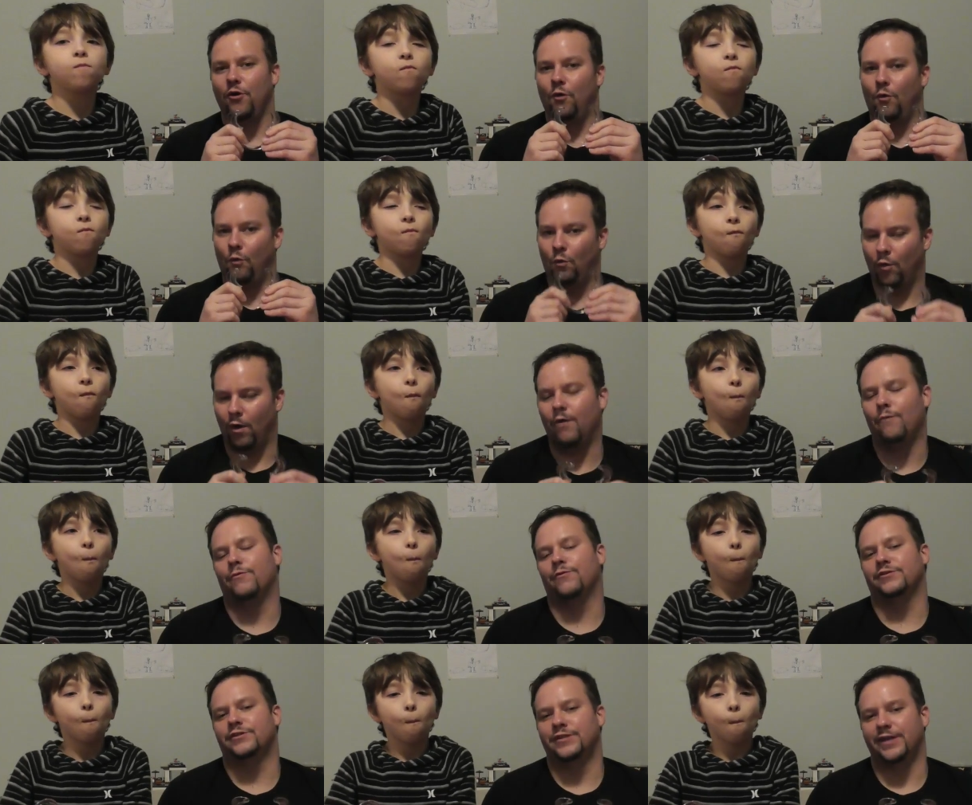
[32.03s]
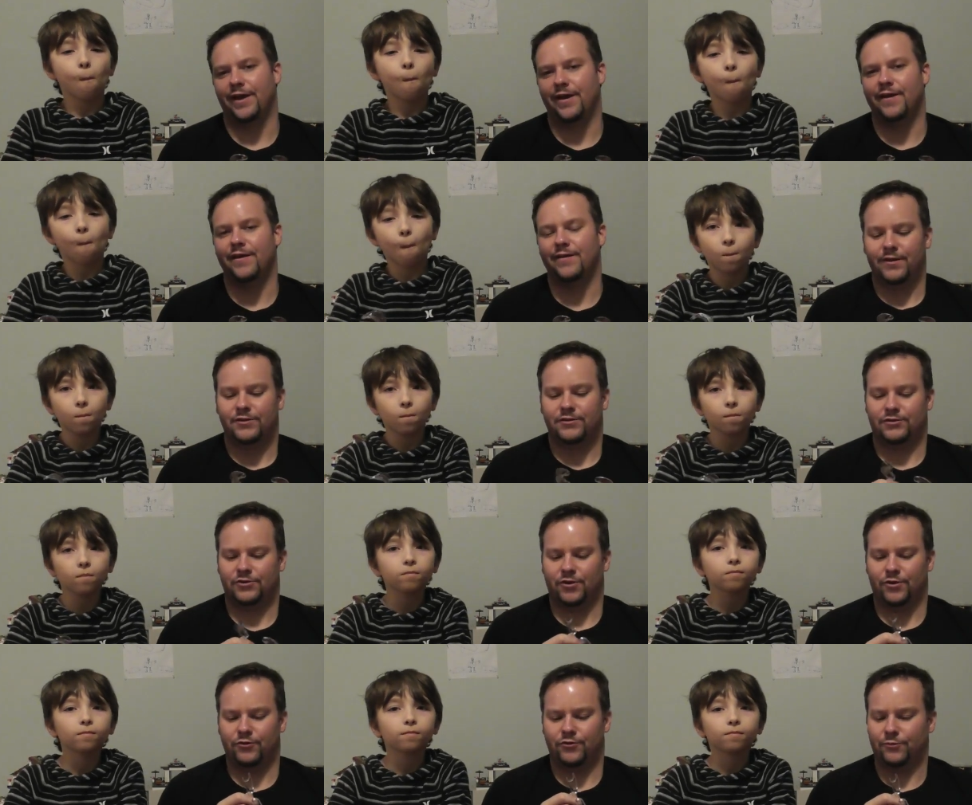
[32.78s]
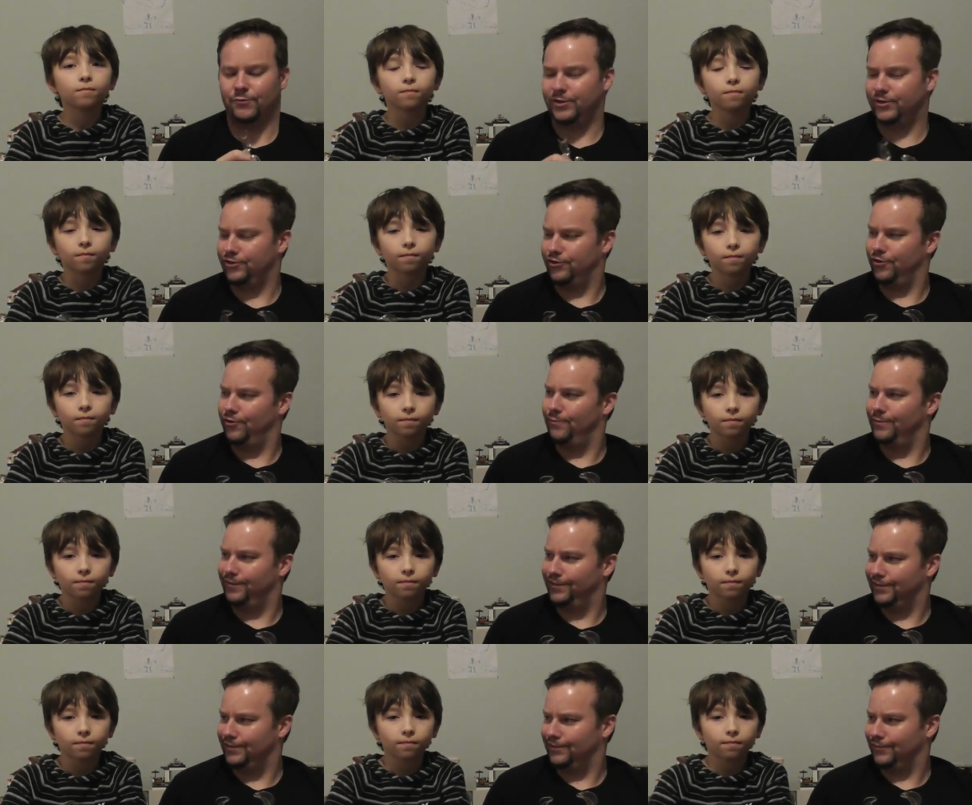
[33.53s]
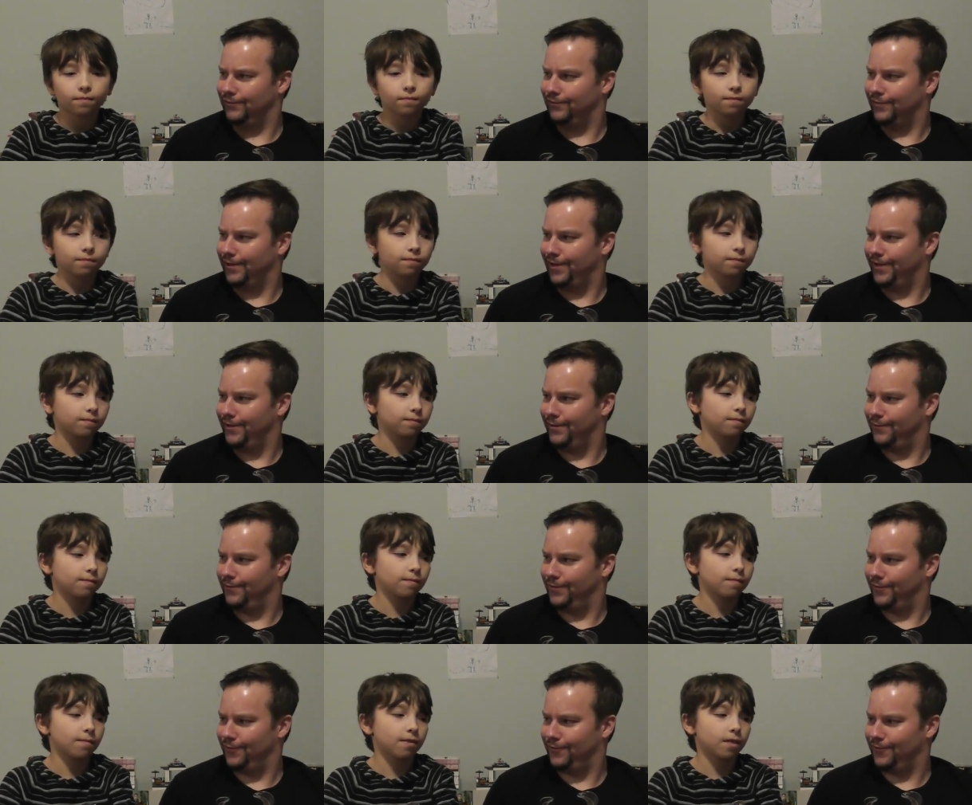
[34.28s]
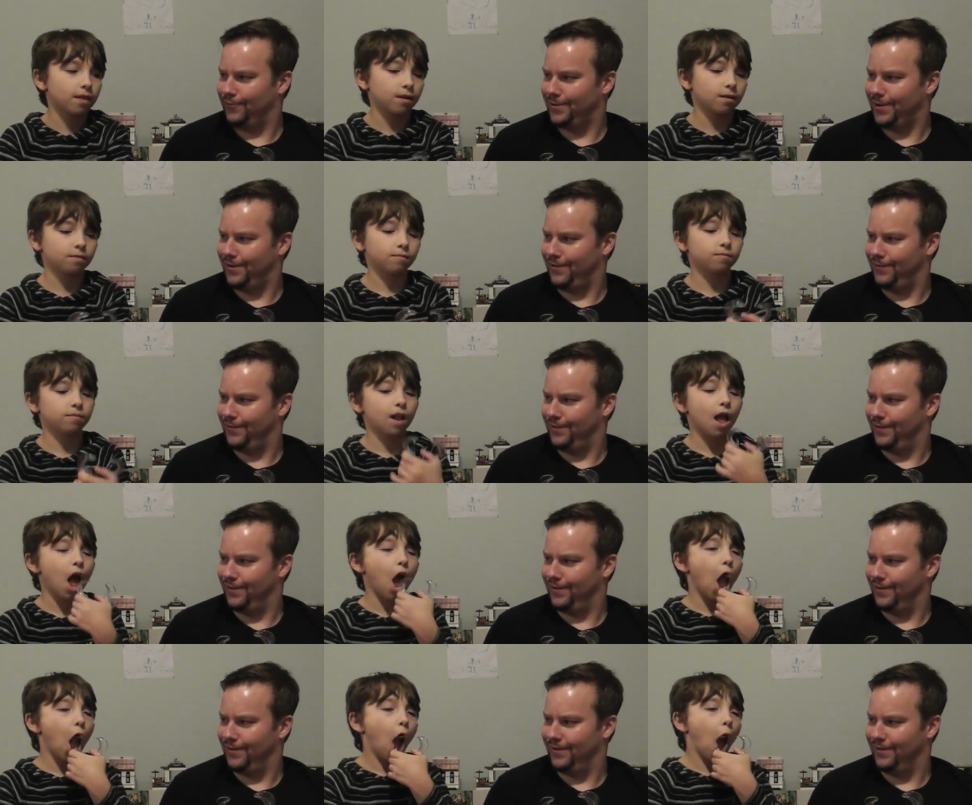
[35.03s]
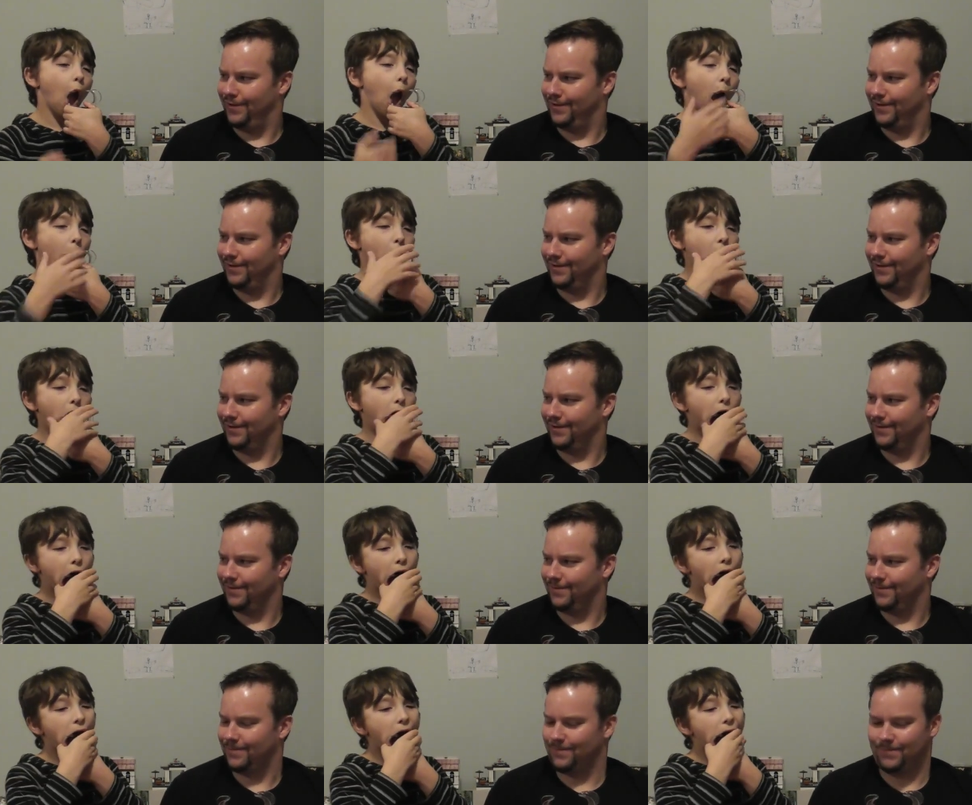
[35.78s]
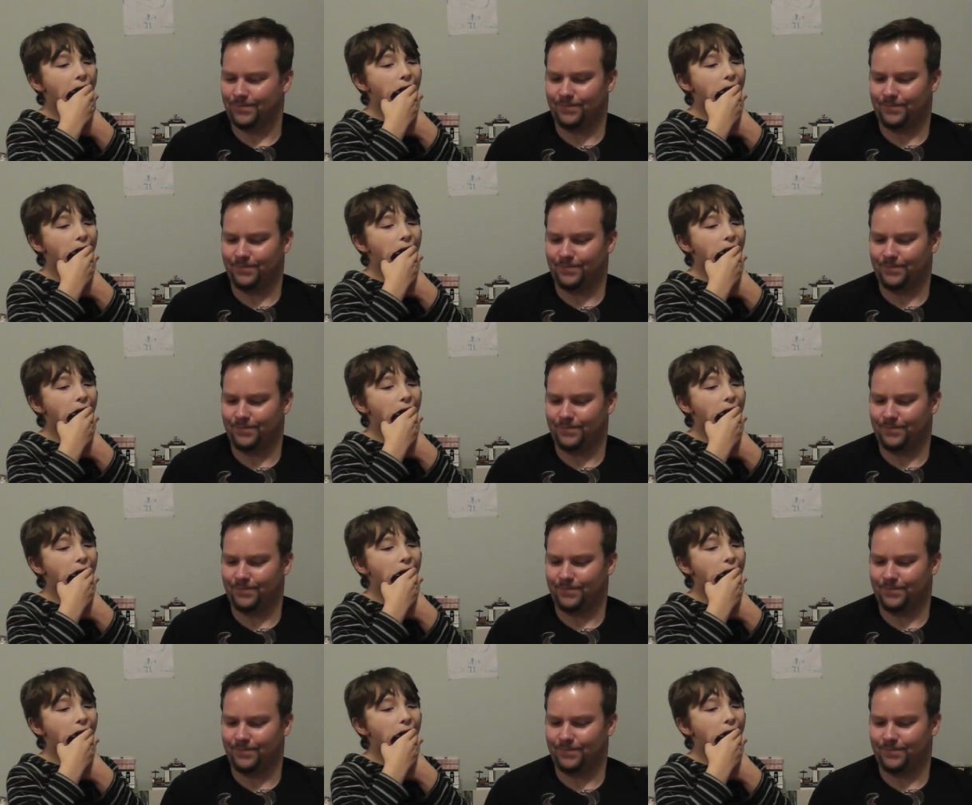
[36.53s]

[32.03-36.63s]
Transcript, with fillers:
Speaker 1: what we're saying. So do you want to show them what these look like when they're in your mouth? Uh-huh.